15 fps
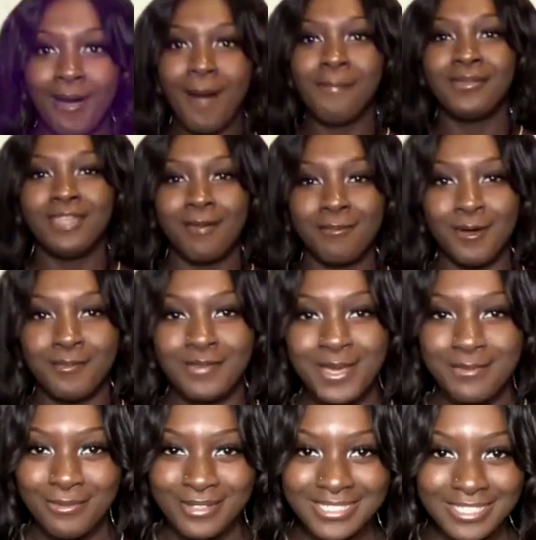popping up on
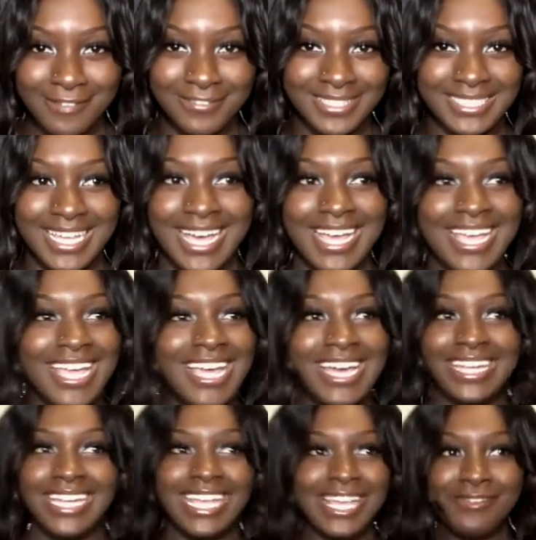people and stuff like that
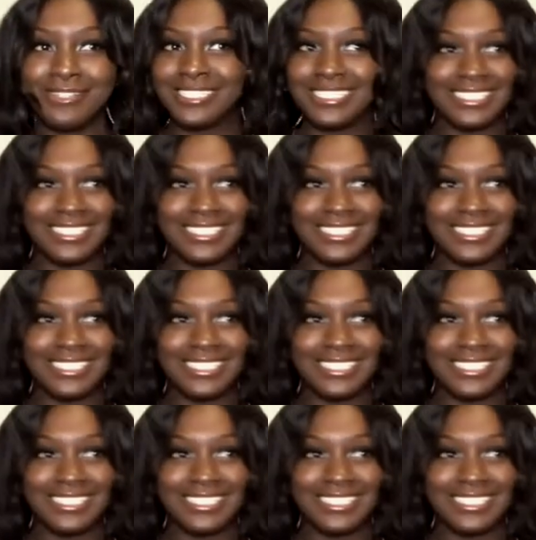and then he was